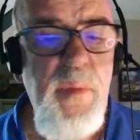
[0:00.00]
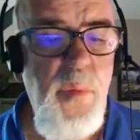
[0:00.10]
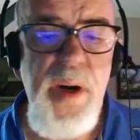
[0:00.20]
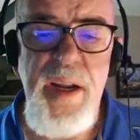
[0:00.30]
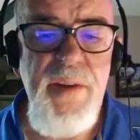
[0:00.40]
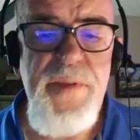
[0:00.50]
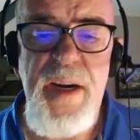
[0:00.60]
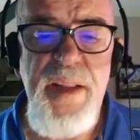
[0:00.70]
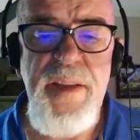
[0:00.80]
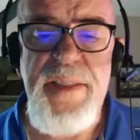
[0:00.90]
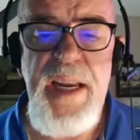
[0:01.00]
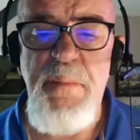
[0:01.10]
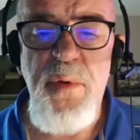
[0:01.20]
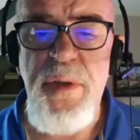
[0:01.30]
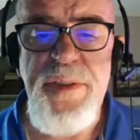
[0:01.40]
we're going to follow the
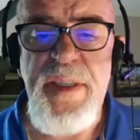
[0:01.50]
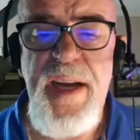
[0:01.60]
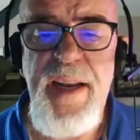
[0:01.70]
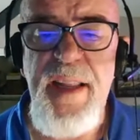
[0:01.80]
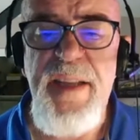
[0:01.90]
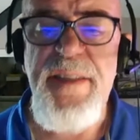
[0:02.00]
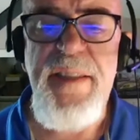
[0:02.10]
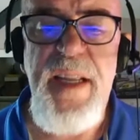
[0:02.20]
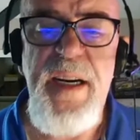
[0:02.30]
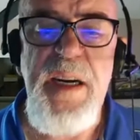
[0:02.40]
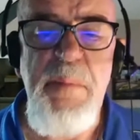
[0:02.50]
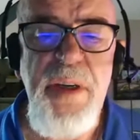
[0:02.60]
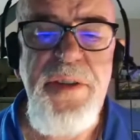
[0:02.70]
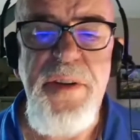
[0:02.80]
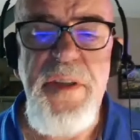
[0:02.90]
same rules and guidelines that a
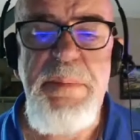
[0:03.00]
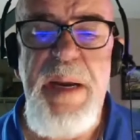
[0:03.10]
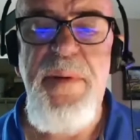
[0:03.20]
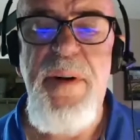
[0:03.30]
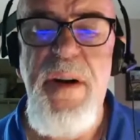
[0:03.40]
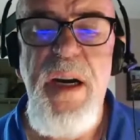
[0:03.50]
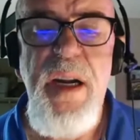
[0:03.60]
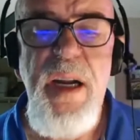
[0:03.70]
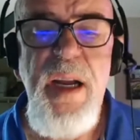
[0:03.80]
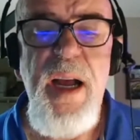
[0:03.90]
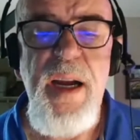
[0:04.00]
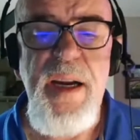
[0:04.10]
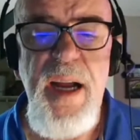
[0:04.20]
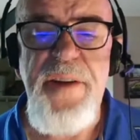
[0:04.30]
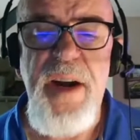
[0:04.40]
commercial newspaper
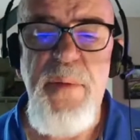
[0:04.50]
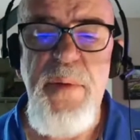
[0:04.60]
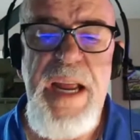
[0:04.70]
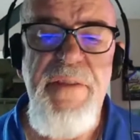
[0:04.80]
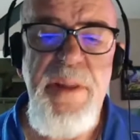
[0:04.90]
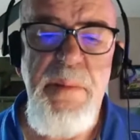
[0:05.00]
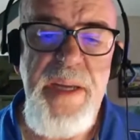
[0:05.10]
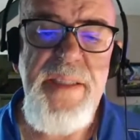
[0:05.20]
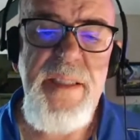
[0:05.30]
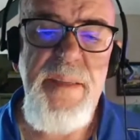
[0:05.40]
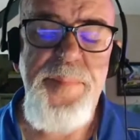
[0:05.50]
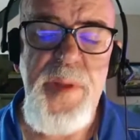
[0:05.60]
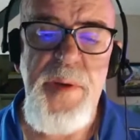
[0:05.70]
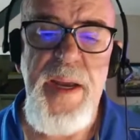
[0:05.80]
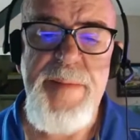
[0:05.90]
contract would have with a
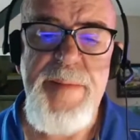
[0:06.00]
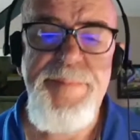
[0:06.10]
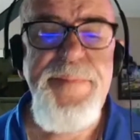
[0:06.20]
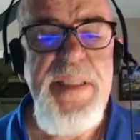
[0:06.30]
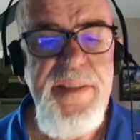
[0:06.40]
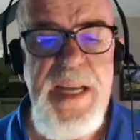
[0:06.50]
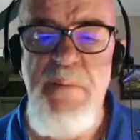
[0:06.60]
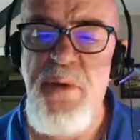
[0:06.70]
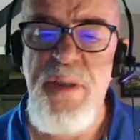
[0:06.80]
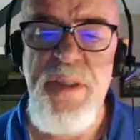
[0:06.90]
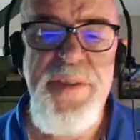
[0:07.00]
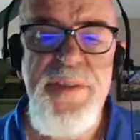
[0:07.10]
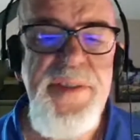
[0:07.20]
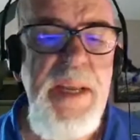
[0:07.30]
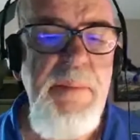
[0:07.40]
base. Okay, same rules,
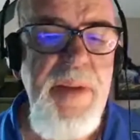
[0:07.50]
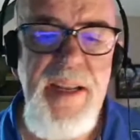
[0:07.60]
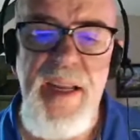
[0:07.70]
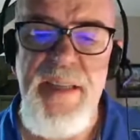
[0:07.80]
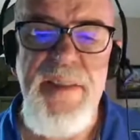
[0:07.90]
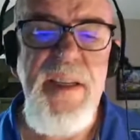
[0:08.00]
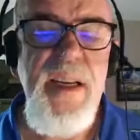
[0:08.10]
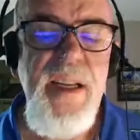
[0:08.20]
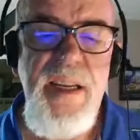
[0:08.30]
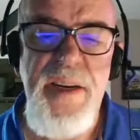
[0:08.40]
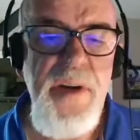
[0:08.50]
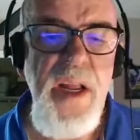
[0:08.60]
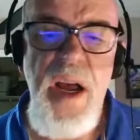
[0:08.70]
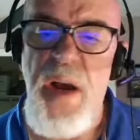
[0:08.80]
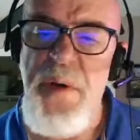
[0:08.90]
same guidelines, nothing different.
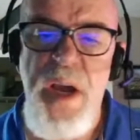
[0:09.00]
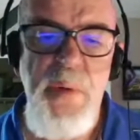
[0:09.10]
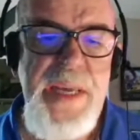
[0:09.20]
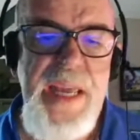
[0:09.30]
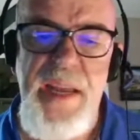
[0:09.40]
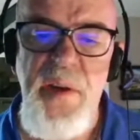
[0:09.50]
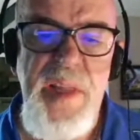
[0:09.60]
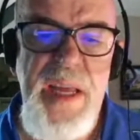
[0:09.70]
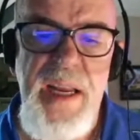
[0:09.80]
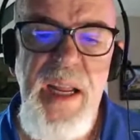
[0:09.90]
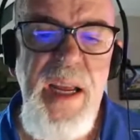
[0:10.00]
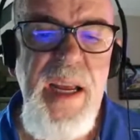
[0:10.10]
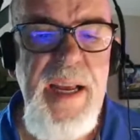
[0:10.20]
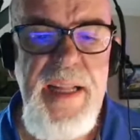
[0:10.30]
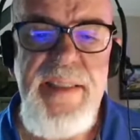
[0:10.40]
Oh no, we can't do that.
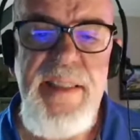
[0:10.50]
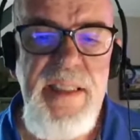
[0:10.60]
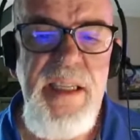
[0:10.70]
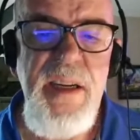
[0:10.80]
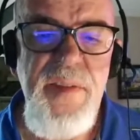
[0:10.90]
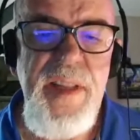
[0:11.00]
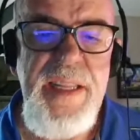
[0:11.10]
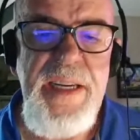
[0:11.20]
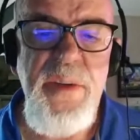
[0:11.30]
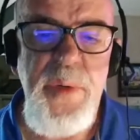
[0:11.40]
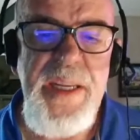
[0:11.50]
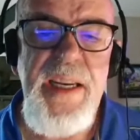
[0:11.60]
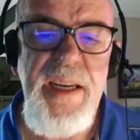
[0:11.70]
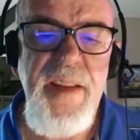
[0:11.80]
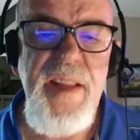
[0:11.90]
It's the legal. We
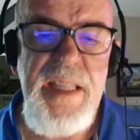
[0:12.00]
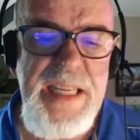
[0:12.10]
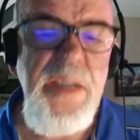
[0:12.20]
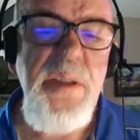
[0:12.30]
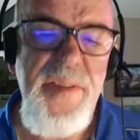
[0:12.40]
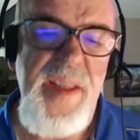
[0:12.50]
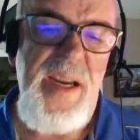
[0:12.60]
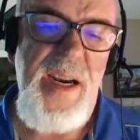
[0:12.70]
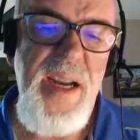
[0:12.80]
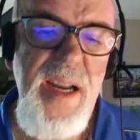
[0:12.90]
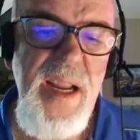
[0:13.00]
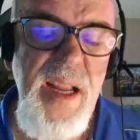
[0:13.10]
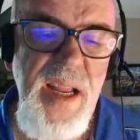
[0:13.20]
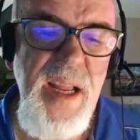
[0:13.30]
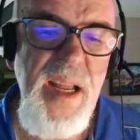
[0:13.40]
get into the legal thing,
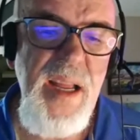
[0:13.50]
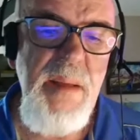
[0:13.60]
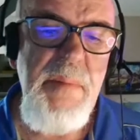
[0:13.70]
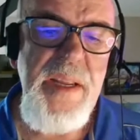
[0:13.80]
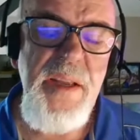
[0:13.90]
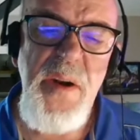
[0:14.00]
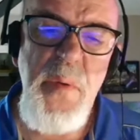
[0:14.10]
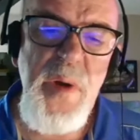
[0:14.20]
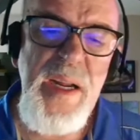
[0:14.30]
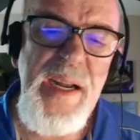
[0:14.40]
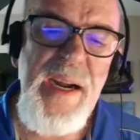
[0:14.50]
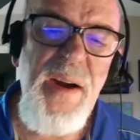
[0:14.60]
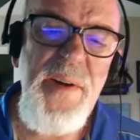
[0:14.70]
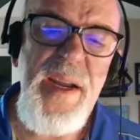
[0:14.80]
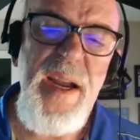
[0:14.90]
but
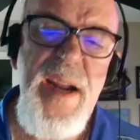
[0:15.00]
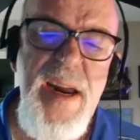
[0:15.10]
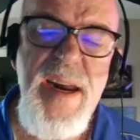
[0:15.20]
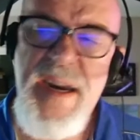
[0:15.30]
okay.